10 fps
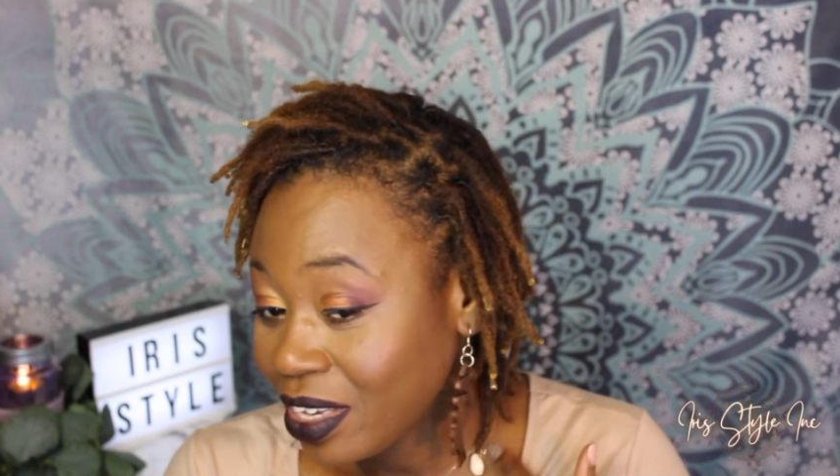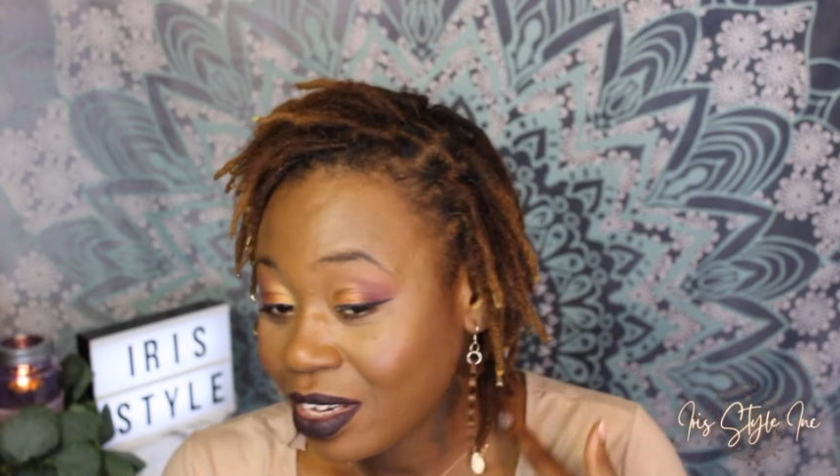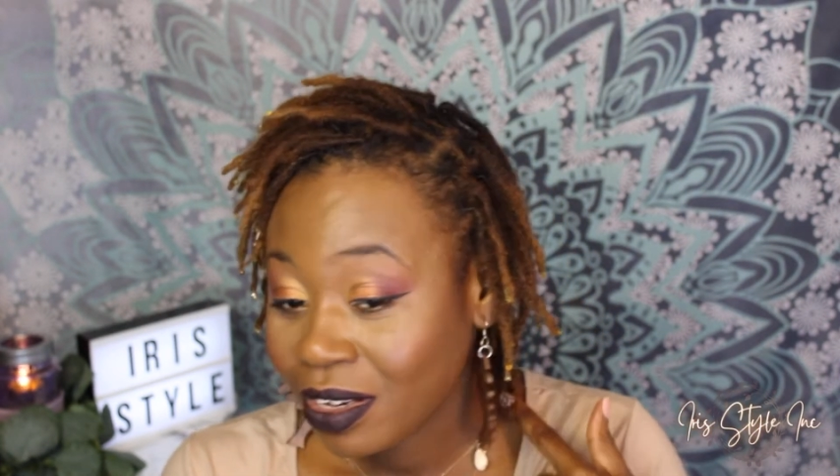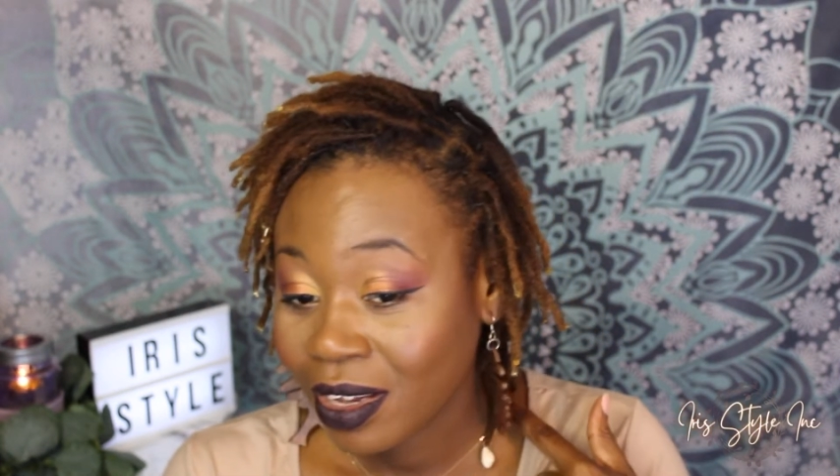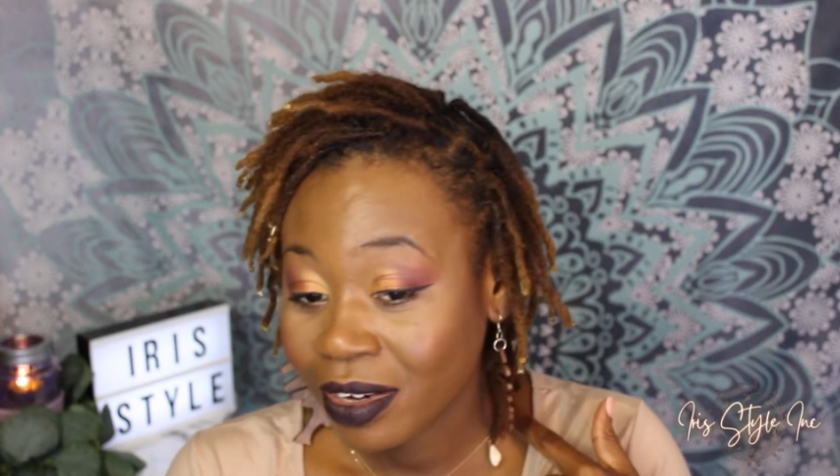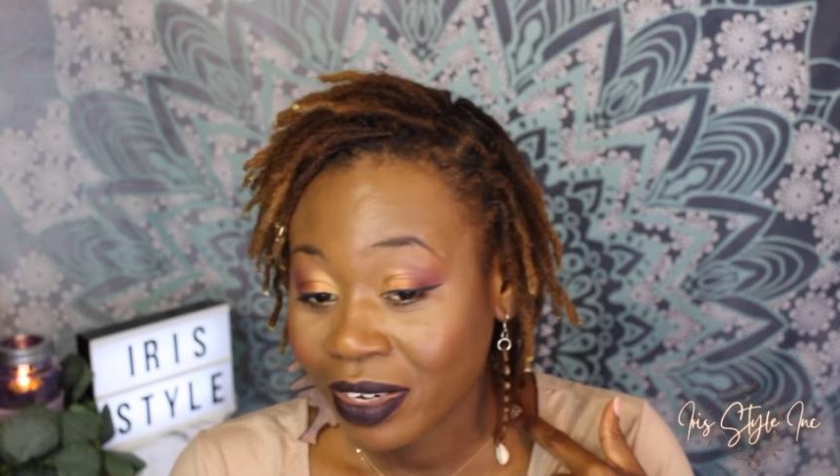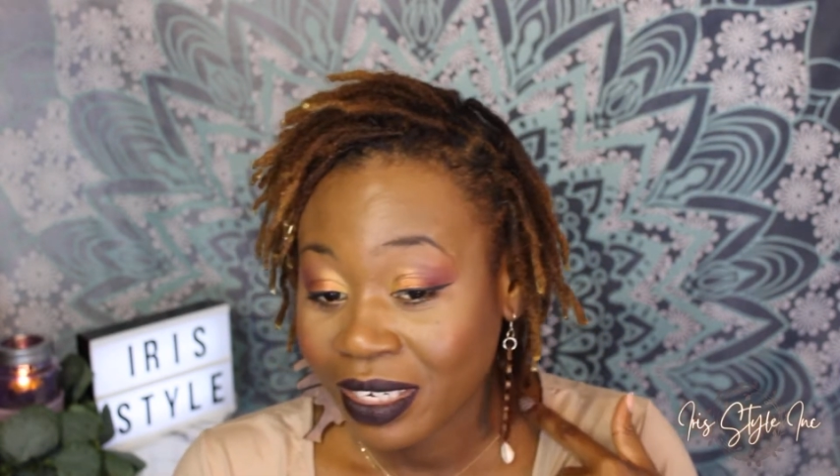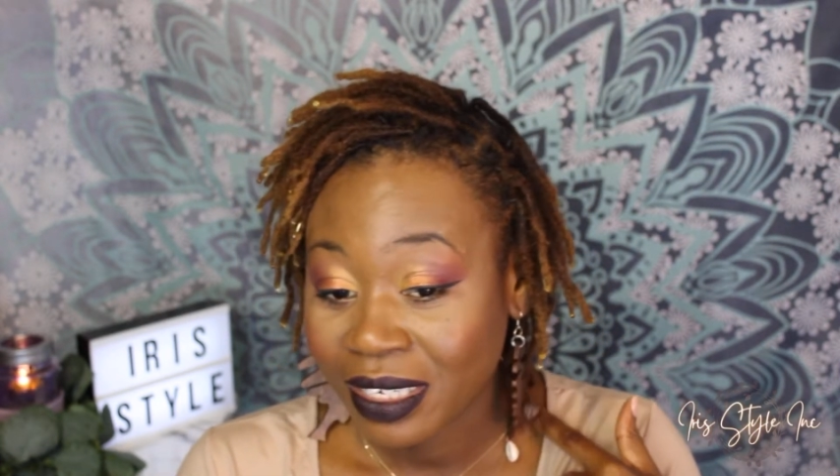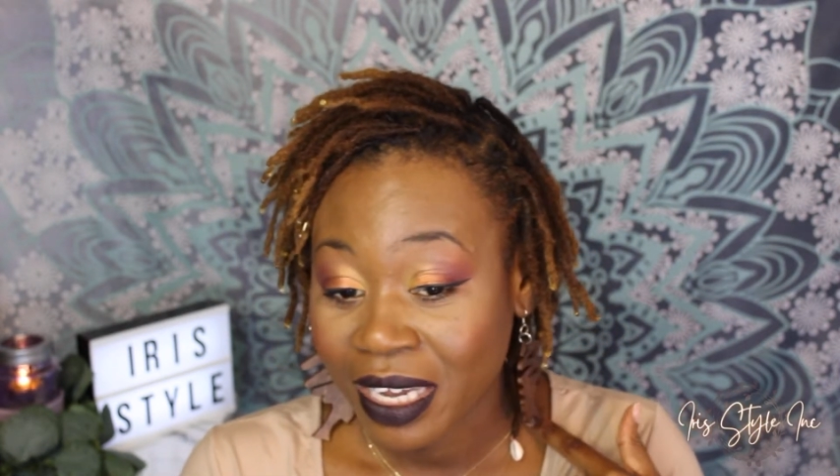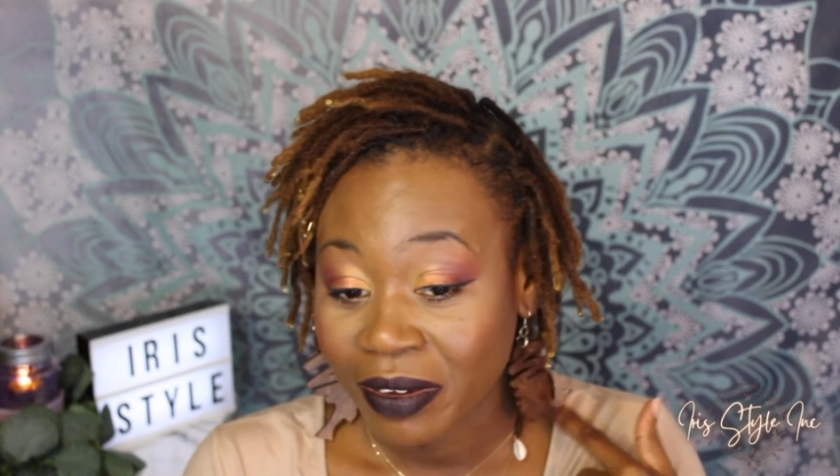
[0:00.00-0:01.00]
getting longer
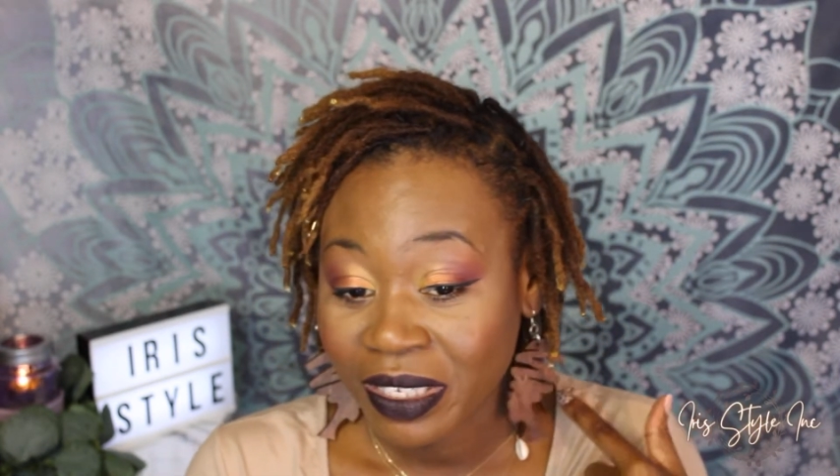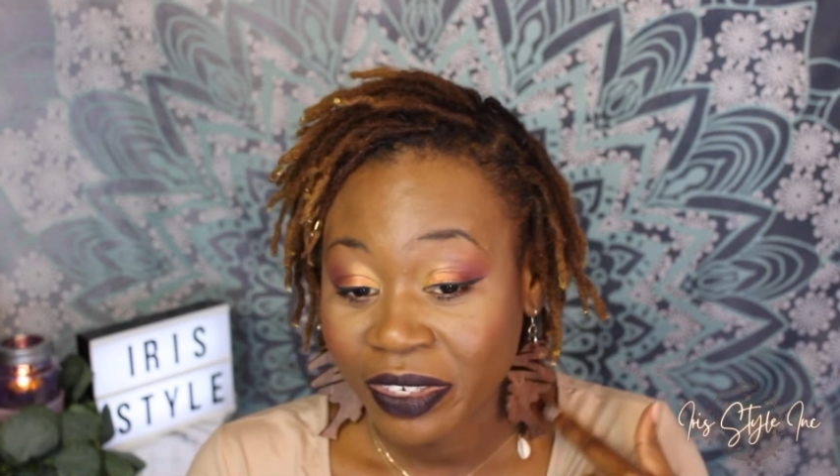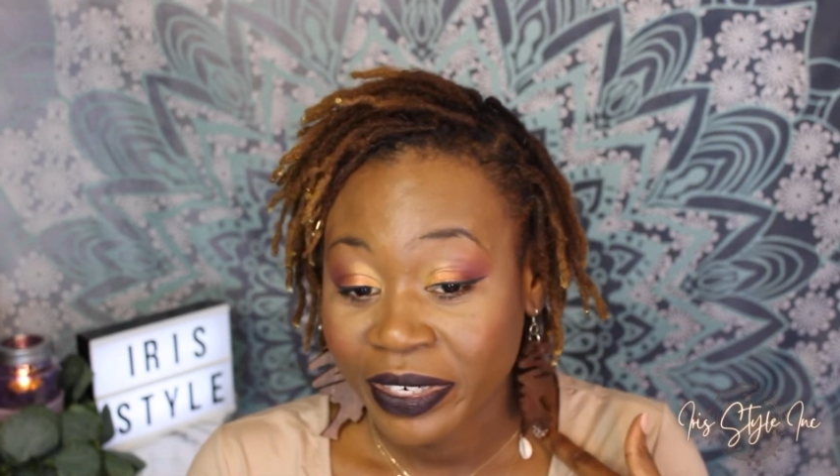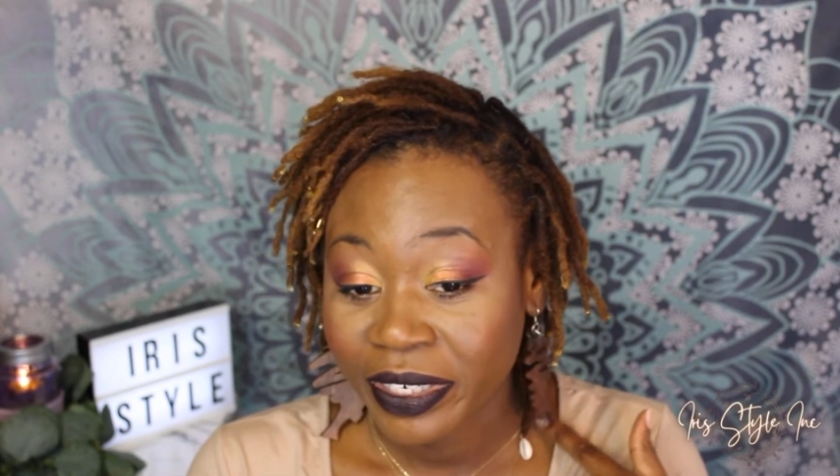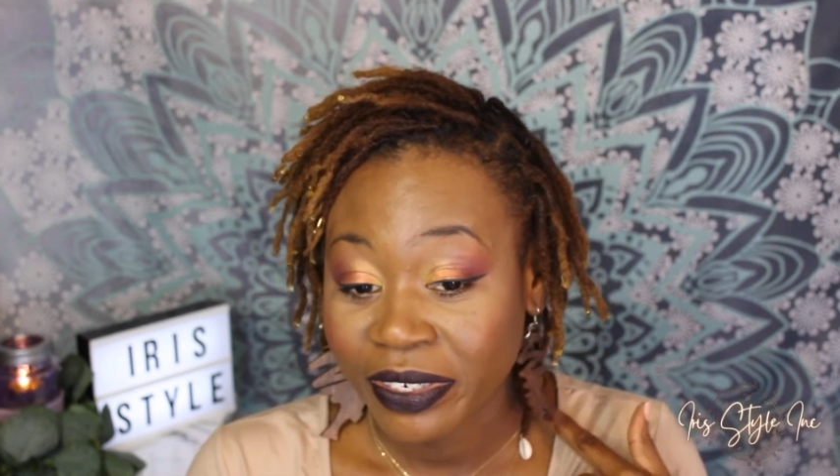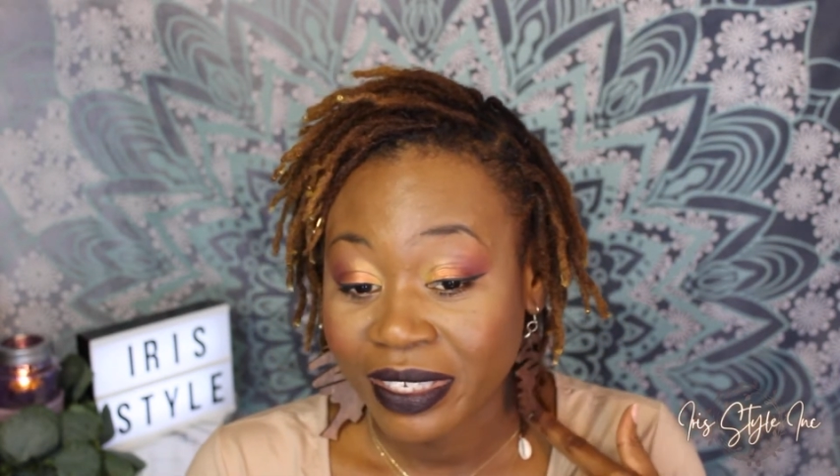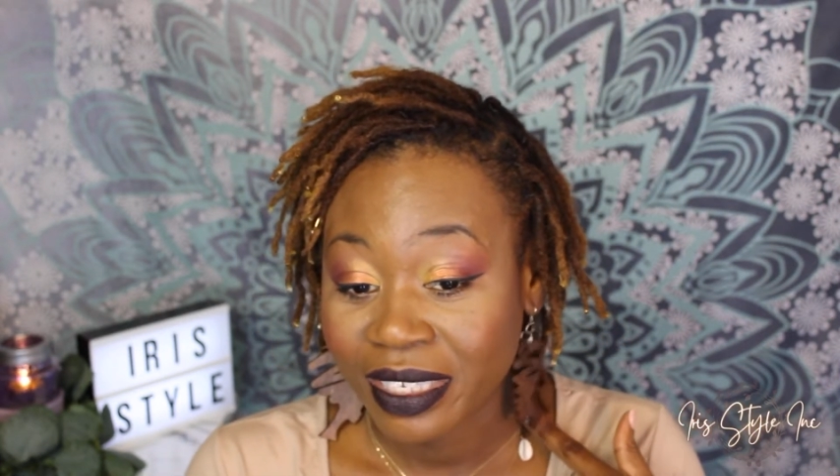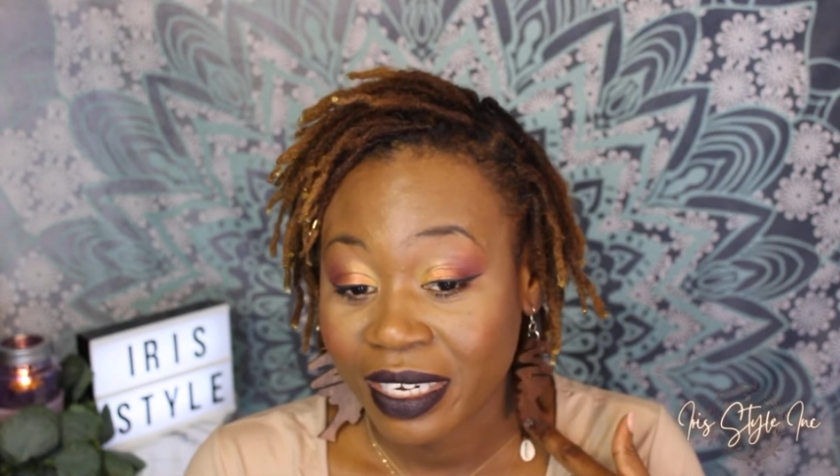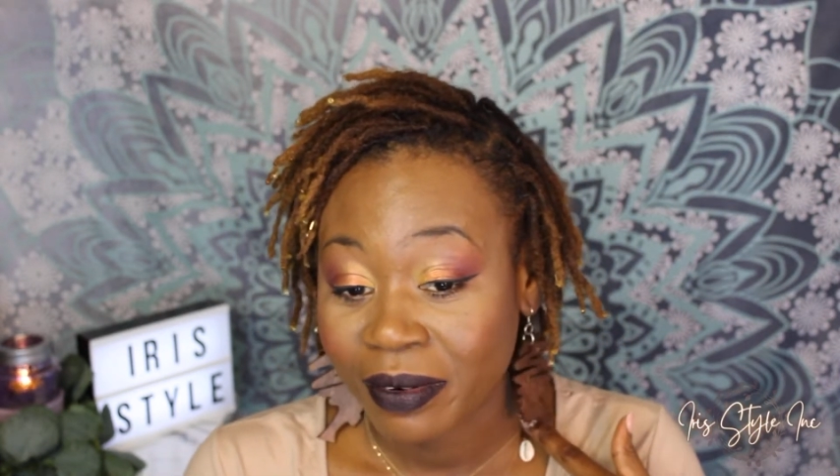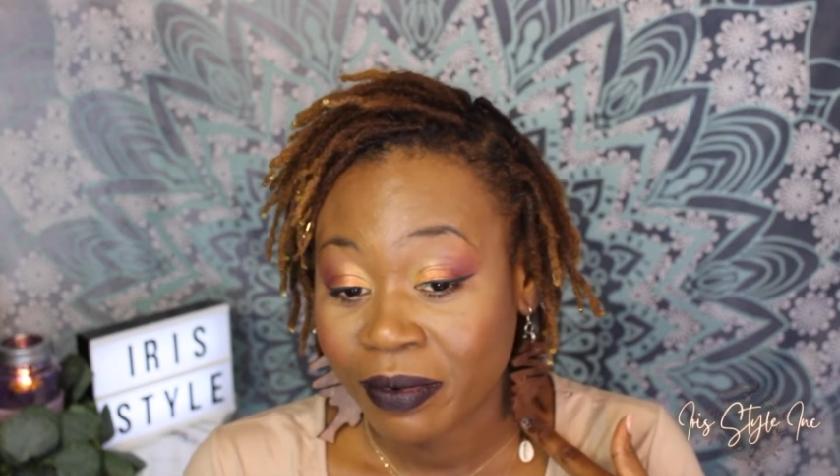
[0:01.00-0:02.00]
because now it's starting to
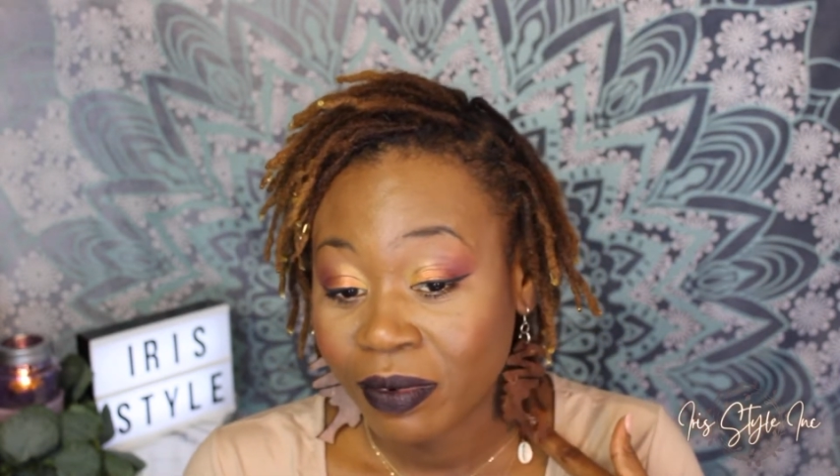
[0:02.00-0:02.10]
sit